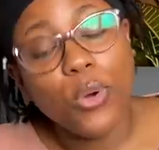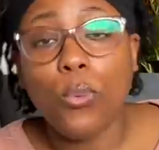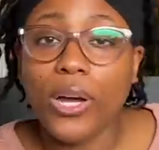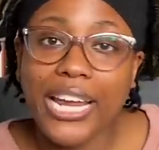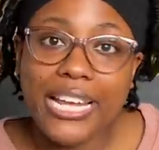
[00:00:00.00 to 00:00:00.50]

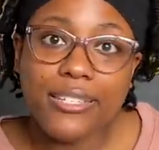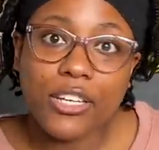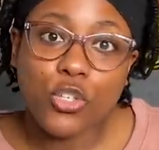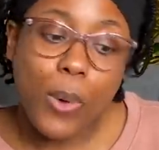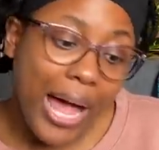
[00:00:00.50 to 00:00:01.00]
What
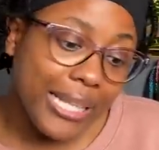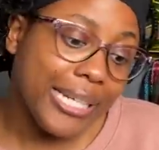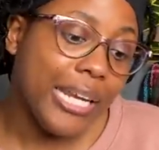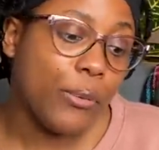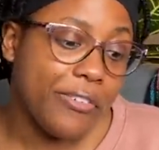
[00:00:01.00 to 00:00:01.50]

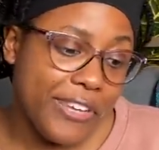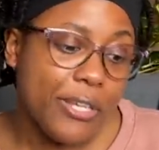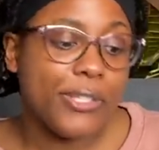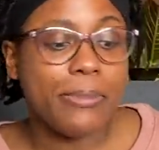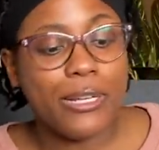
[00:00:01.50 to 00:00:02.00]
Asexuality
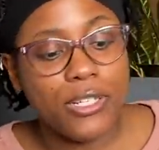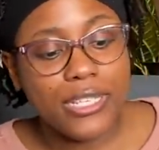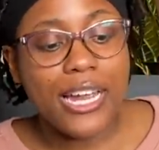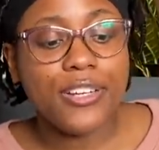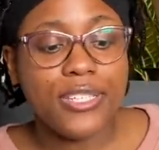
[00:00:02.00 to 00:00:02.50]
Reveals About
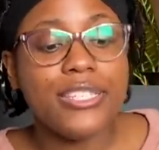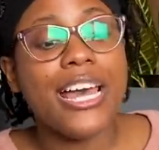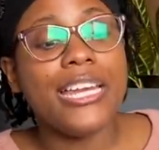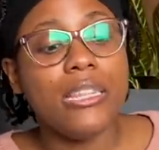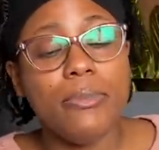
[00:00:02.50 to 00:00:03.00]
Desire,
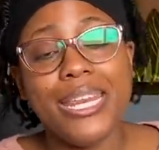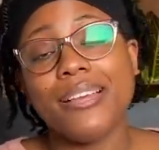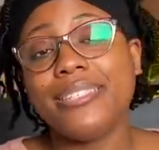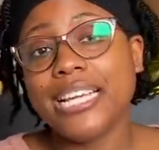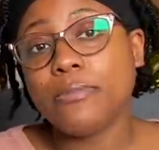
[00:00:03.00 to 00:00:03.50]
Society, and the Meaning
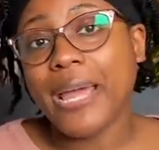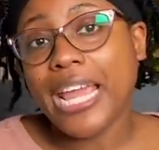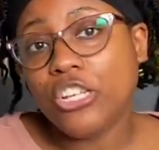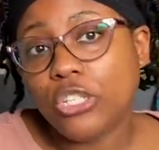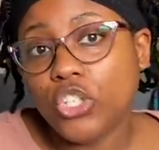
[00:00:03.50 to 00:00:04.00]
of Sex by
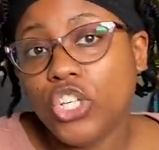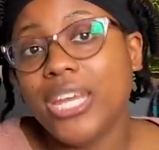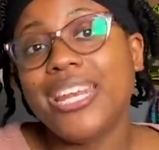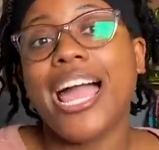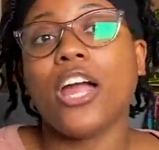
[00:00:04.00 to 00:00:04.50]
Angela
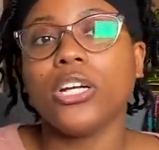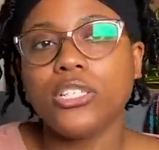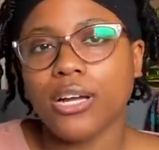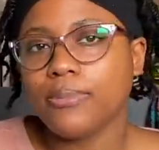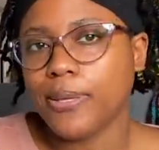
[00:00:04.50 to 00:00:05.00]
Chin. I already
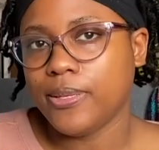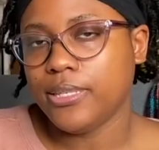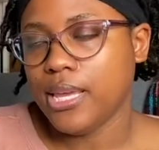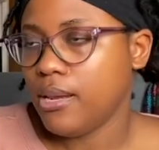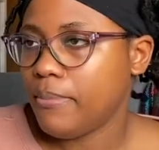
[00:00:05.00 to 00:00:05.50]
talked about this
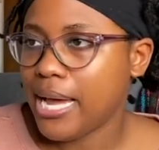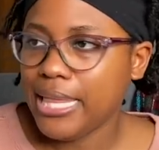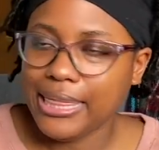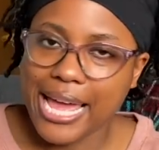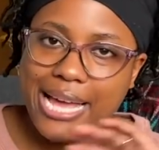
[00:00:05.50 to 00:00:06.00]
in my
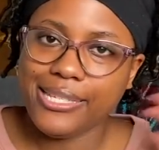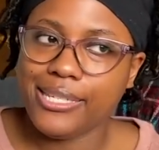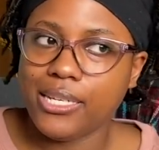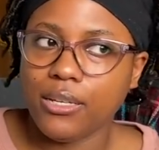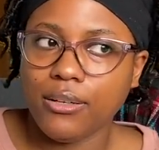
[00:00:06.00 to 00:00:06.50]

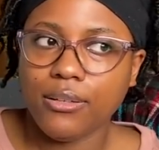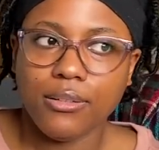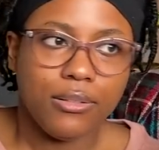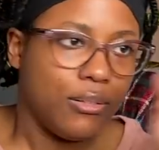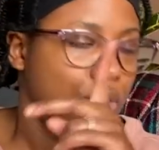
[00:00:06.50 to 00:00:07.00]
last
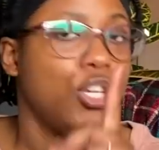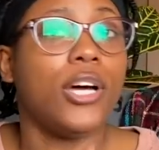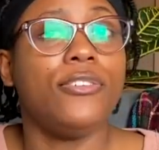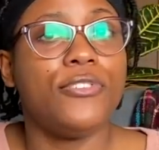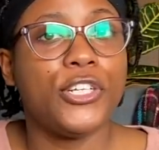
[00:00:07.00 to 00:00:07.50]

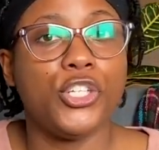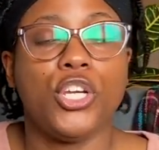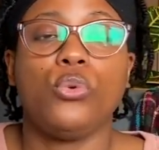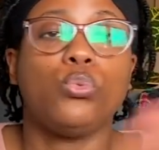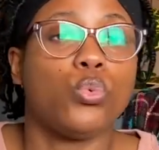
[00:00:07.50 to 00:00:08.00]

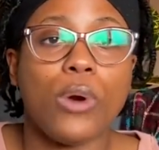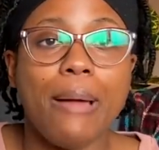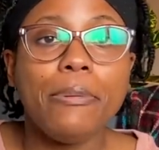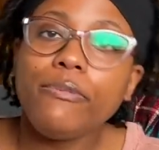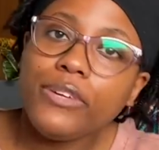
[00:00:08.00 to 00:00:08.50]
nonfiction
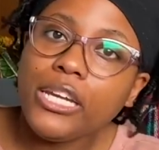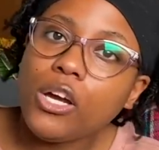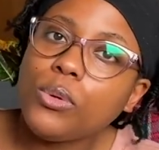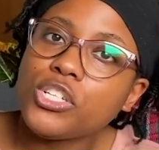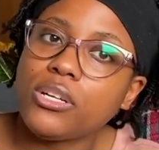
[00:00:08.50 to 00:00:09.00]
wrap-up
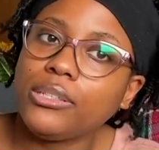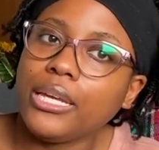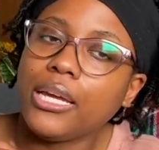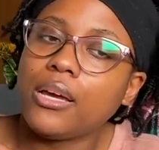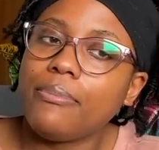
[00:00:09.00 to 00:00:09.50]
video, which I'll
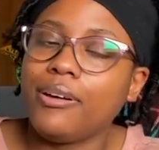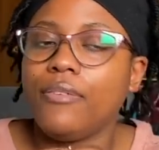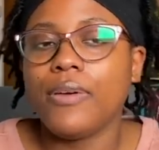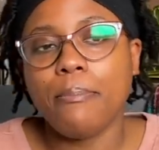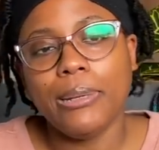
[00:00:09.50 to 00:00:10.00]
link
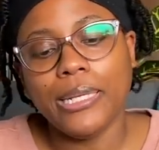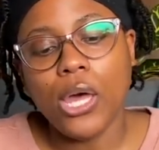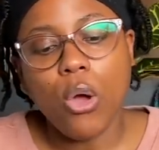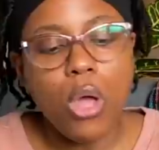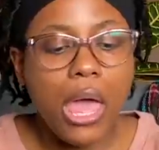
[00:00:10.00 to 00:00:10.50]
above and
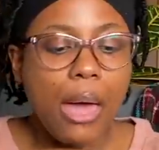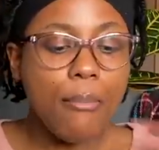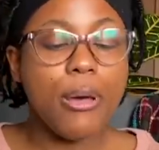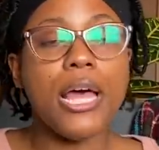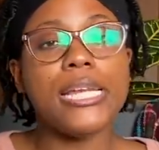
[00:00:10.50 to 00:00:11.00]
below,
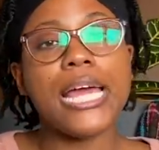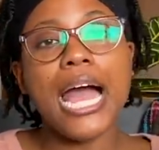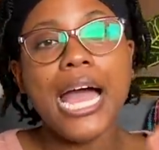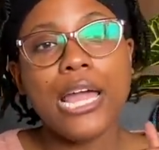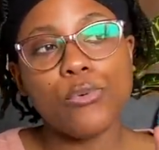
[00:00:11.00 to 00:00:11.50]
but
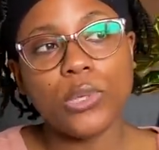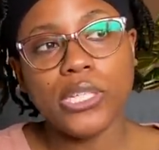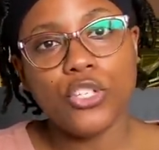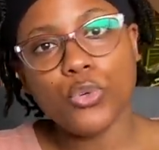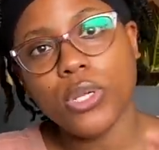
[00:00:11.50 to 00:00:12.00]
I
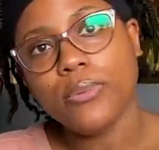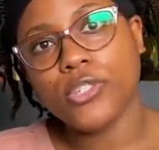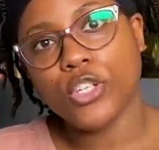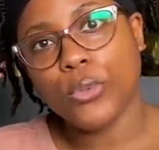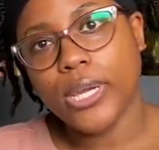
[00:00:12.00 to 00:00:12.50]
really enjoyed it. It was
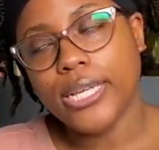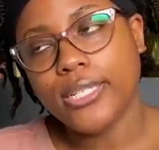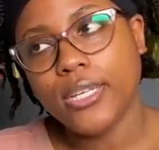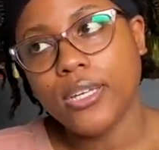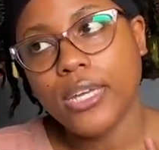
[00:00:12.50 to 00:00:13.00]
a
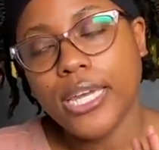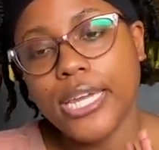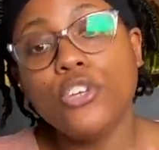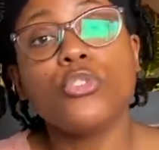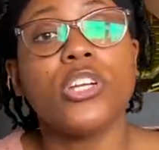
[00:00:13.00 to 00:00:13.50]
great
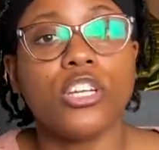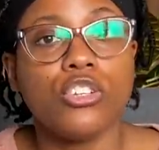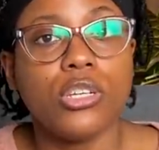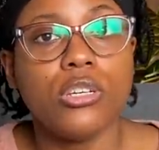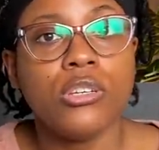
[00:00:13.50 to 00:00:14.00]

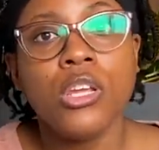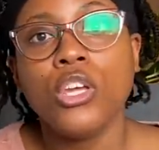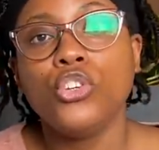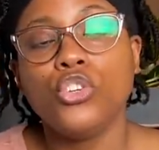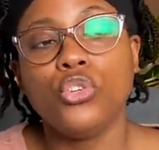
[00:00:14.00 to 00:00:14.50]
introduction
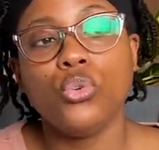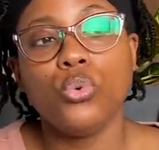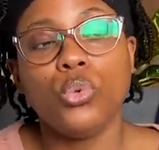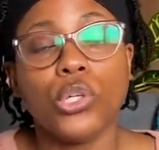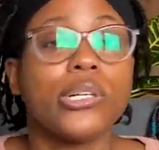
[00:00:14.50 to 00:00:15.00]

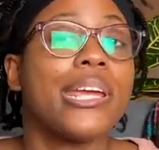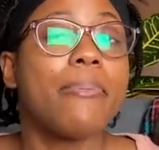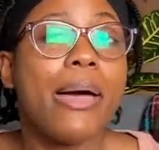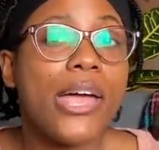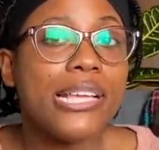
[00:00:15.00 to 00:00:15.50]
to learning
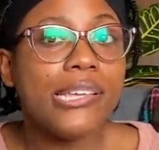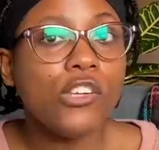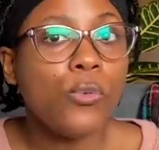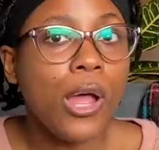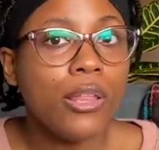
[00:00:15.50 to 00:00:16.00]
about
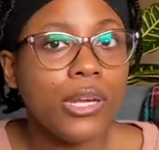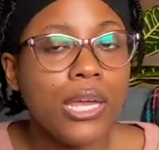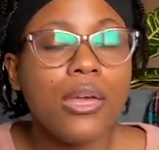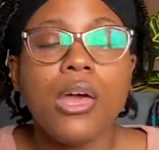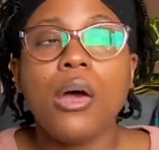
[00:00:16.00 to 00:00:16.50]

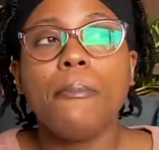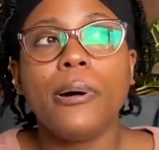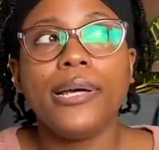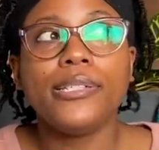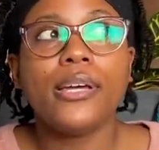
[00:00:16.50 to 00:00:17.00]
asexuality,
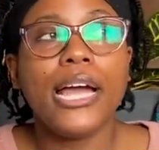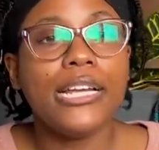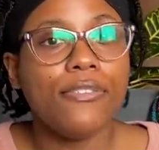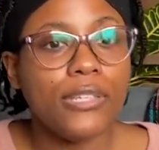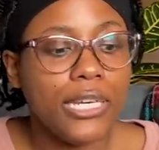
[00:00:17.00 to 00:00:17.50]
but I
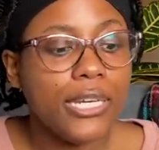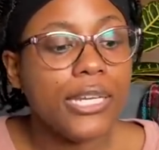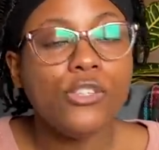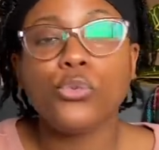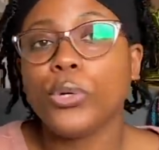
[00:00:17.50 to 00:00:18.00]
definitely
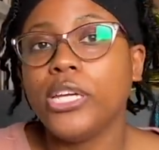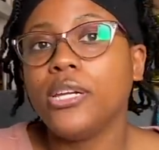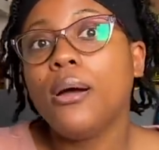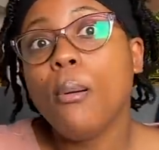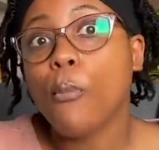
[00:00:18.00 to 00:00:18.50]
need to read
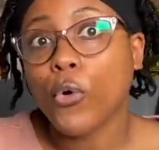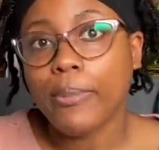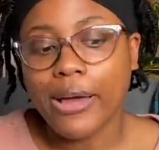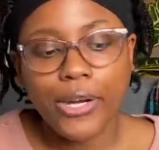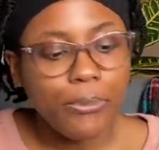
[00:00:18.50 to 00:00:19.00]
more
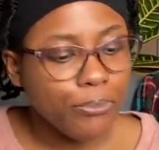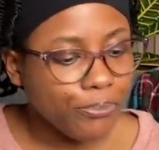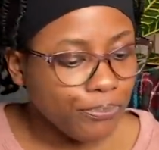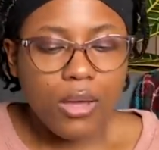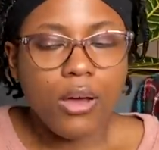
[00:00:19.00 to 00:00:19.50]
about it.
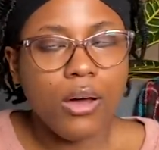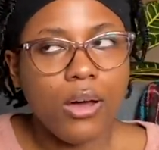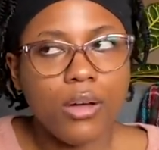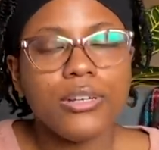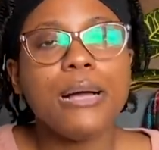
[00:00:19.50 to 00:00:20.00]

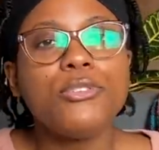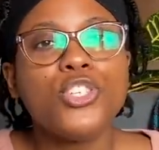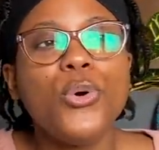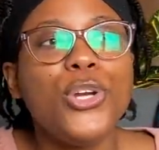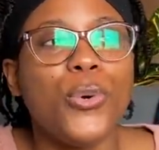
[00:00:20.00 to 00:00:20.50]
I'm
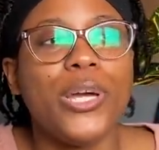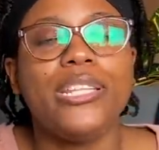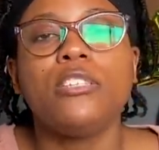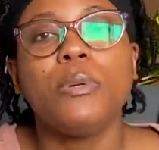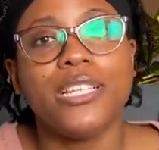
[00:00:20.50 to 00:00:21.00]
so annoyed.
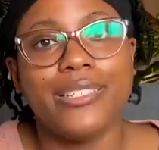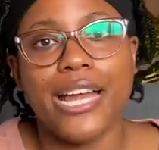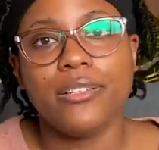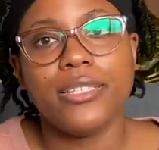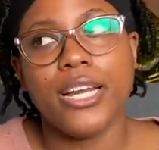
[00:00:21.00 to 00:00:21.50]
This book is
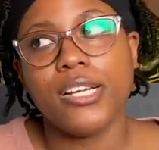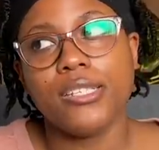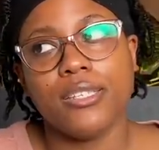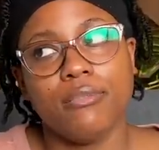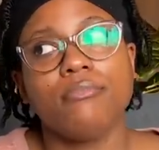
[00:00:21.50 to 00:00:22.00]
downstairs.
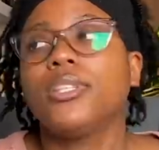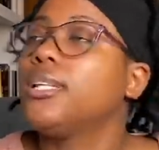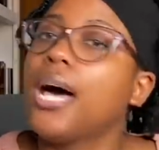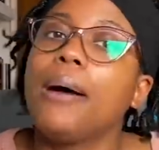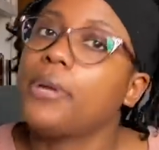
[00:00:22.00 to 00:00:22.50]

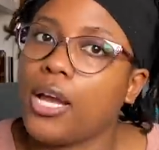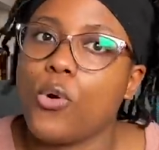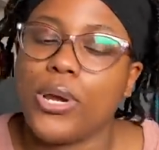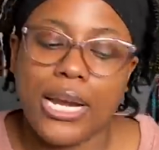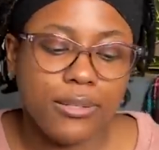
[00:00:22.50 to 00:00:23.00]
I'm not
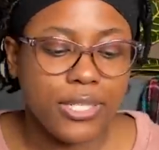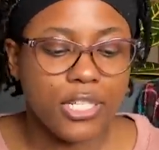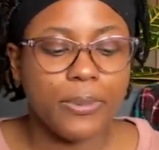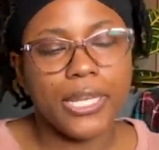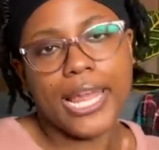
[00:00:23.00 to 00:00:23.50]
going
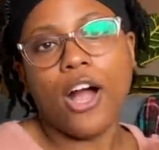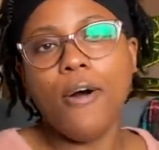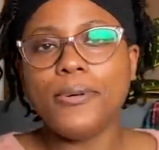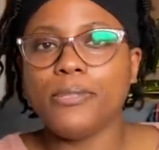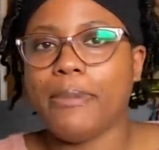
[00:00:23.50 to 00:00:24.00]
downstairs, but it like
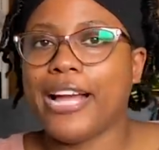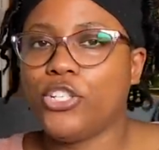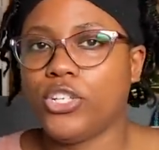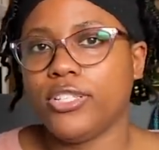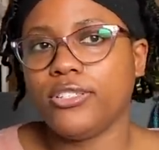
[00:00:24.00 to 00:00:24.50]
almost
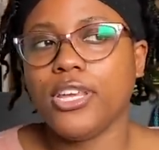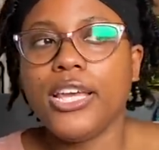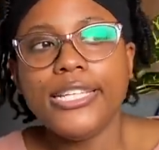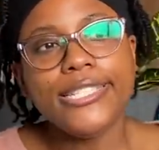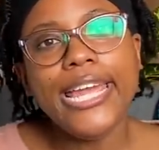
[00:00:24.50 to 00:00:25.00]
matches.
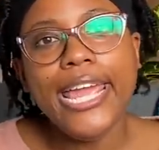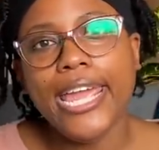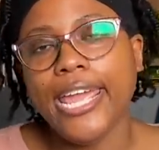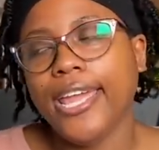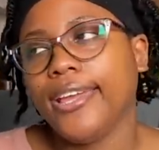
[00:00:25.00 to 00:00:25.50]

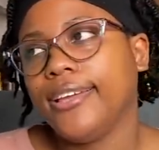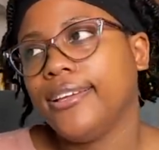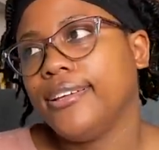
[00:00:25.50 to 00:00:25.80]
Dang.